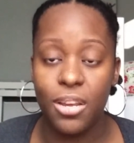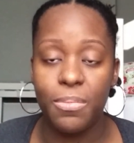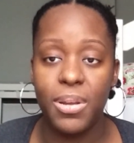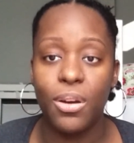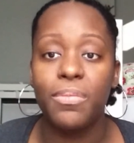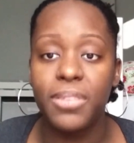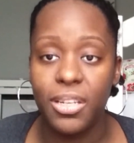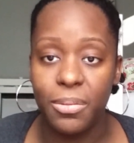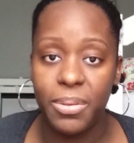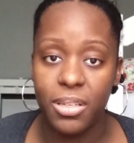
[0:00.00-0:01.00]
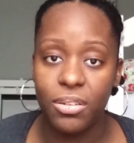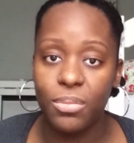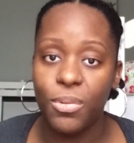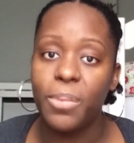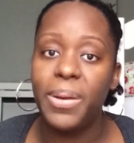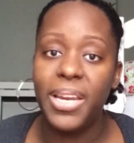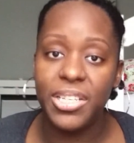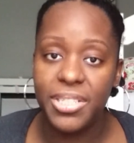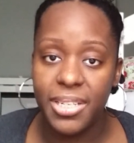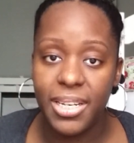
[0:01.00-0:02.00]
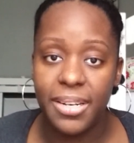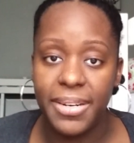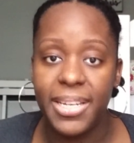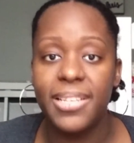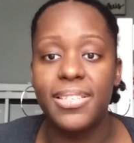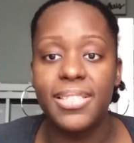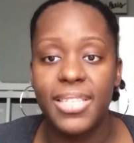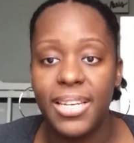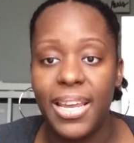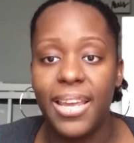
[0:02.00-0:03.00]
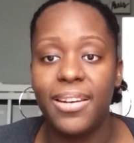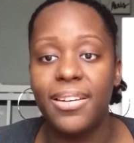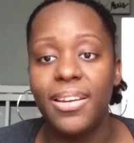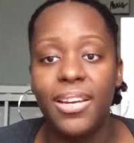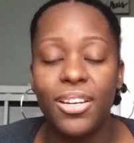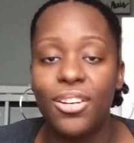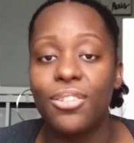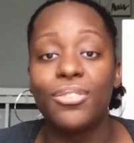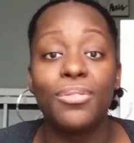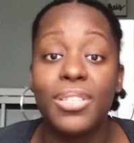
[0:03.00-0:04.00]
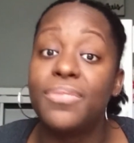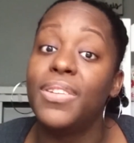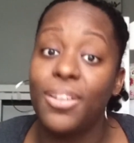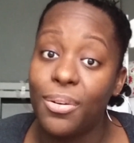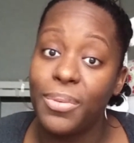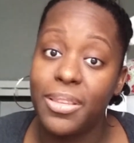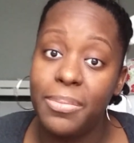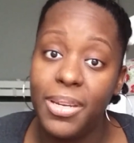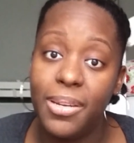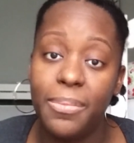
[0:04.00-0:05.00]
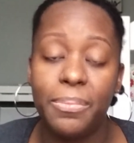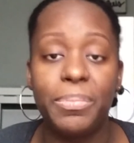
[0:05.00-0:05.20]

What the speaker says: Hopefully he'll be a little more patient, and he can sit and, do this video with me.